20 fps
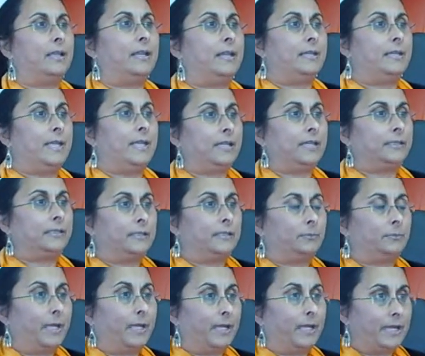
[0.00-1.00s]

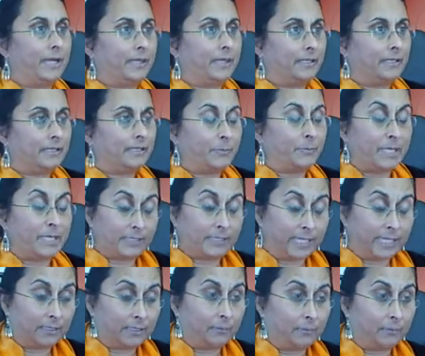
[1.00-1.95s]
enacted by the state